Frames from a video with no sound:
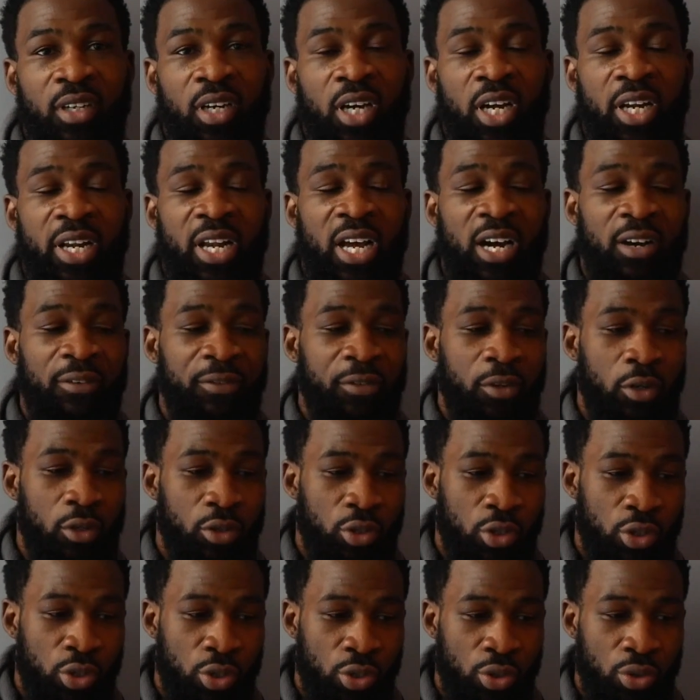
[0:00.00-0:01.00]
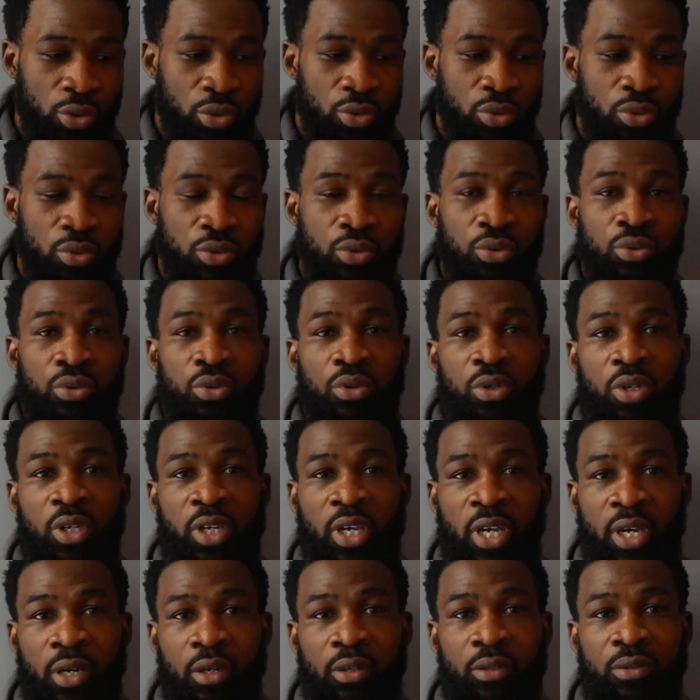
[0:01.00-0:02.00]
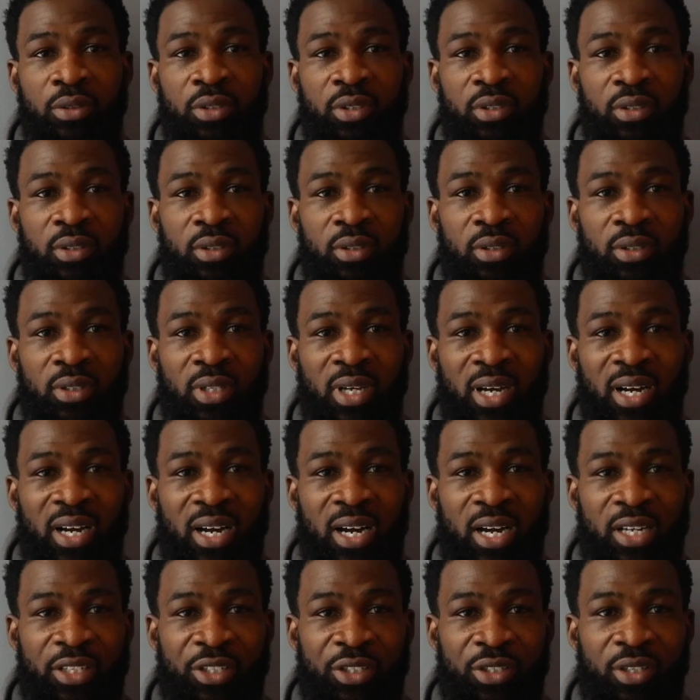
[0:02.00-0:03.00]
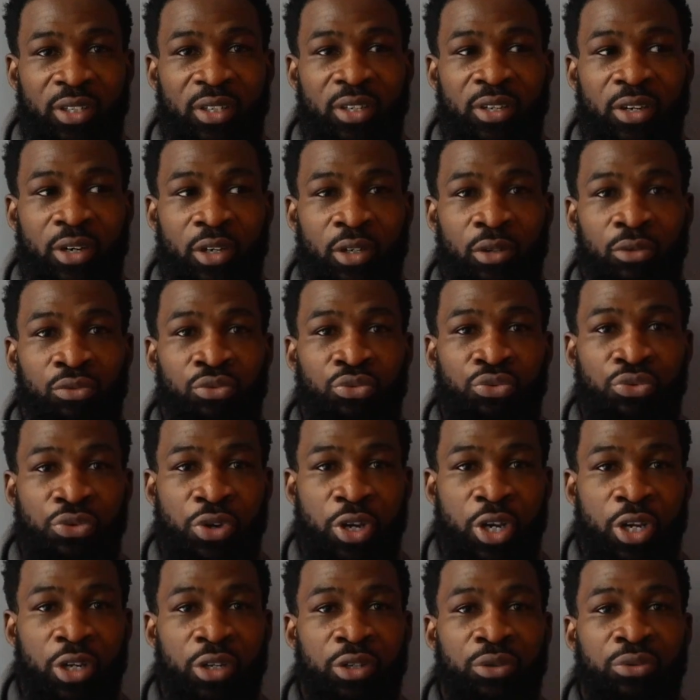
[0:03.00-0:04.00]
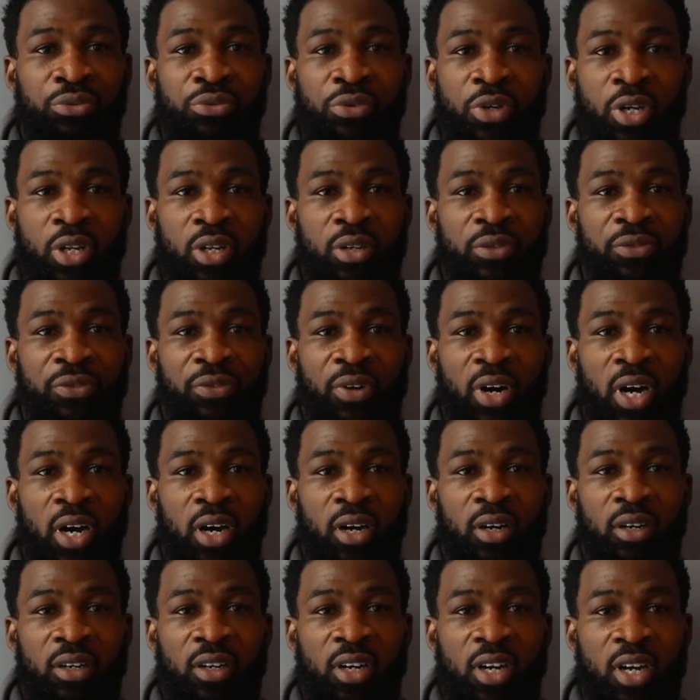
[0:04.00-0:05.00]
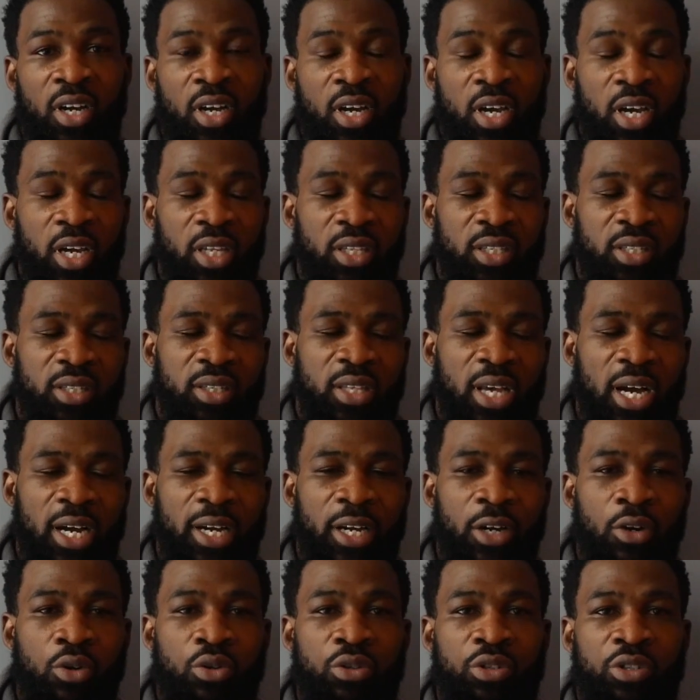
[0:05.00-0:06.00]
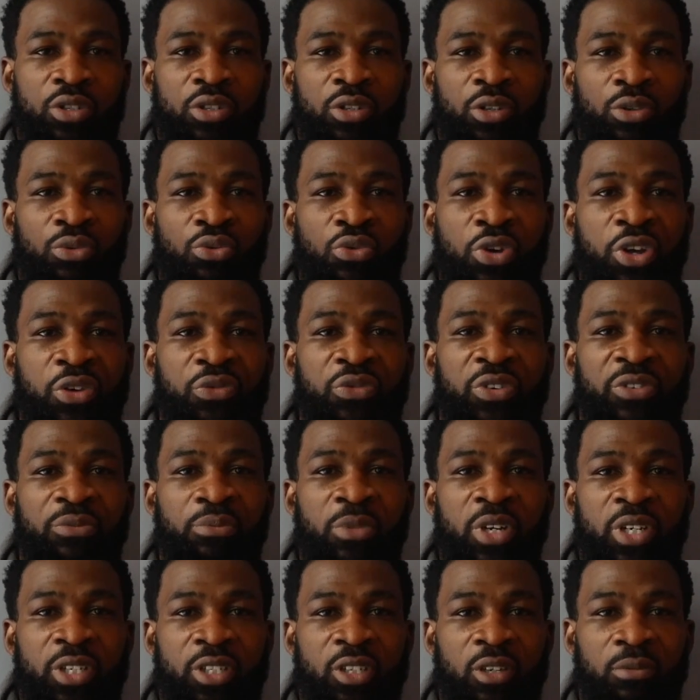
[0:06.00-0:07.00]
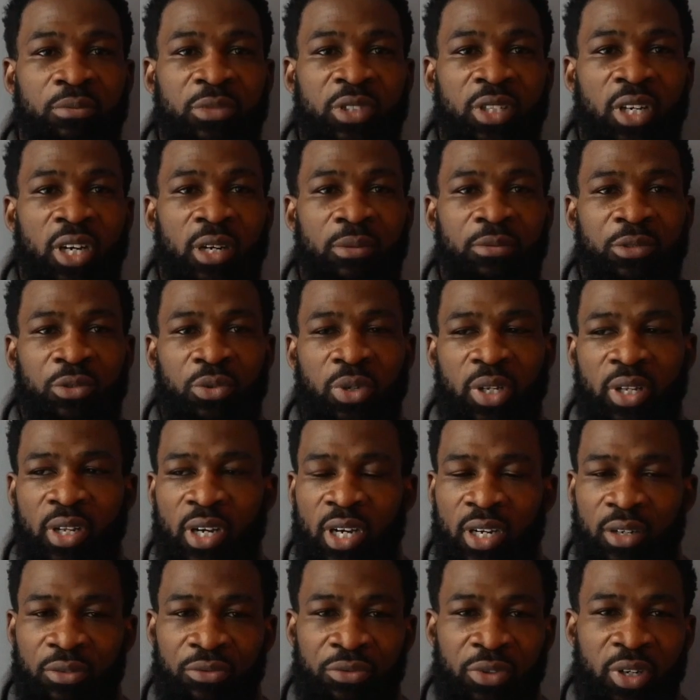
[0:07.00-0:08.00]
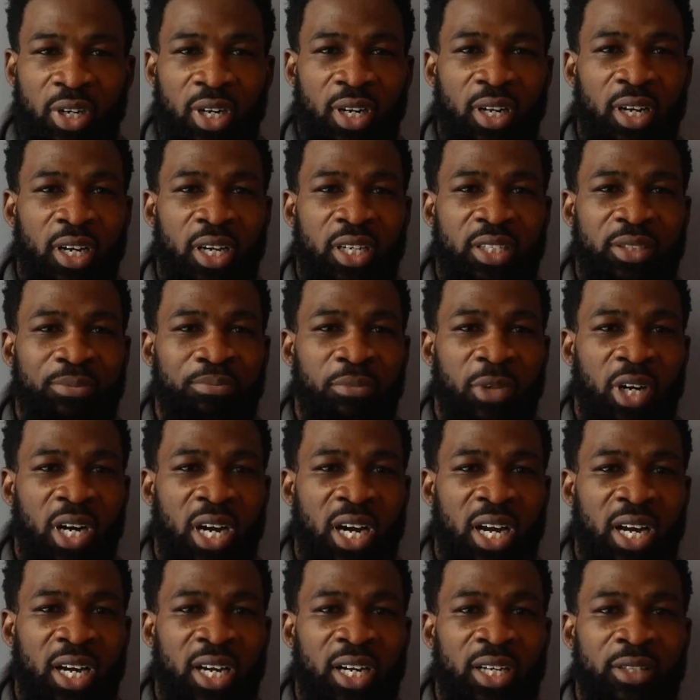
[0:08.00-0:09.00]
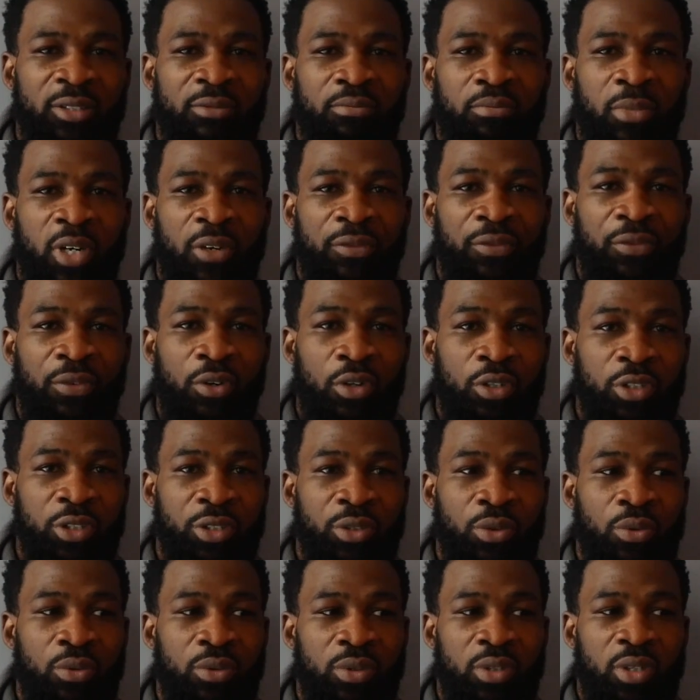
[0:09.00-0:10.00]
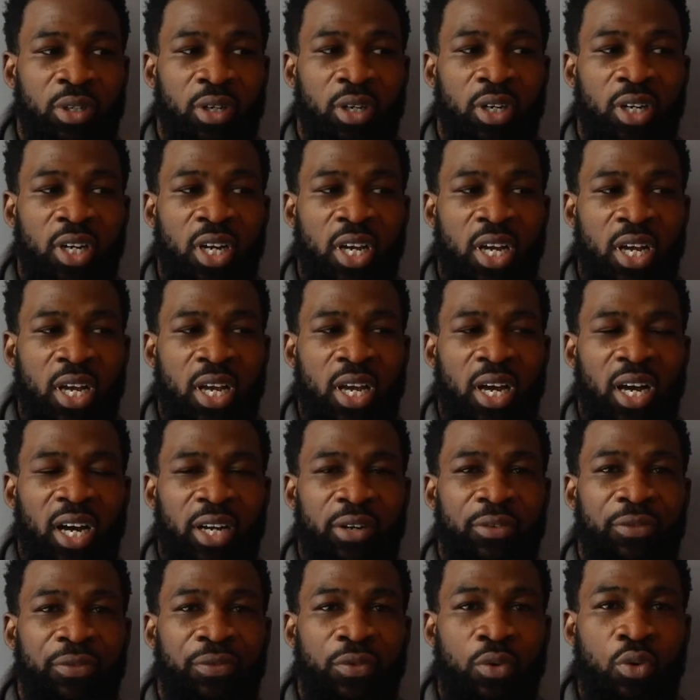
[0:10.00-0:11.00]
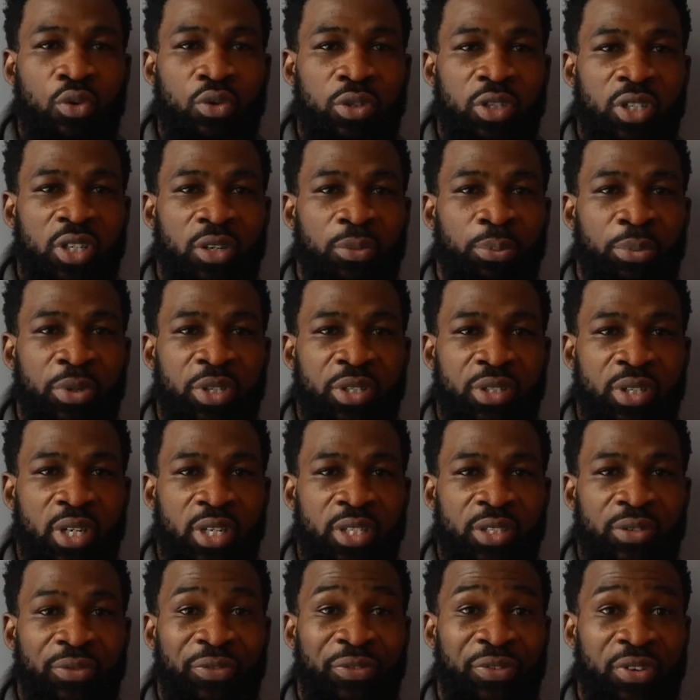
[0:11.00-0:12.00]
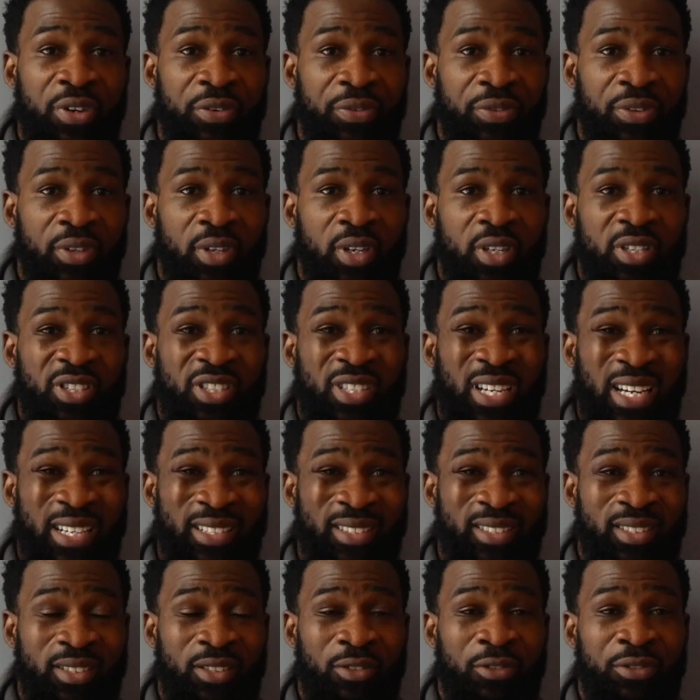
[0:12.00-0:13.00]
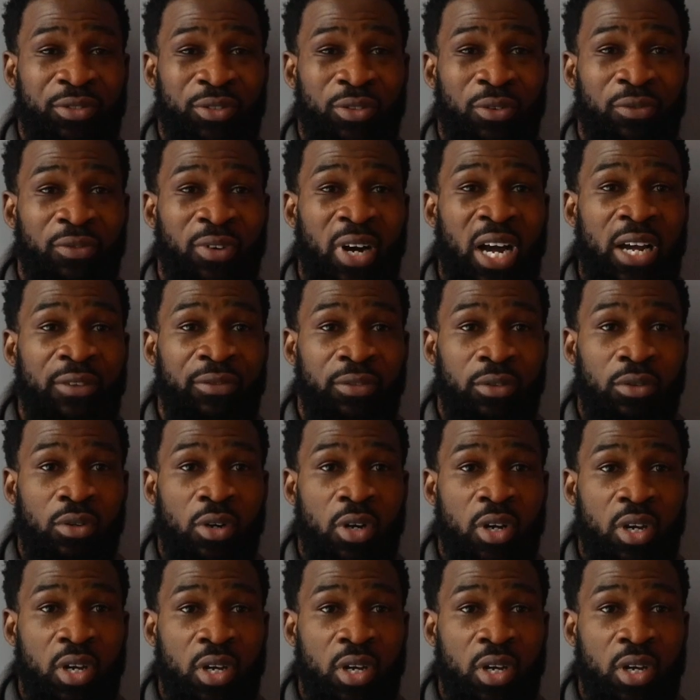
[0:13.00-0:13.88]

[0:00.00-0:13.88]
And now I've got two girls that actually are really, really fighter. And that goes to the ring with me sometimes when I realized I had my first daughter had a 40% to 50% chance of survival,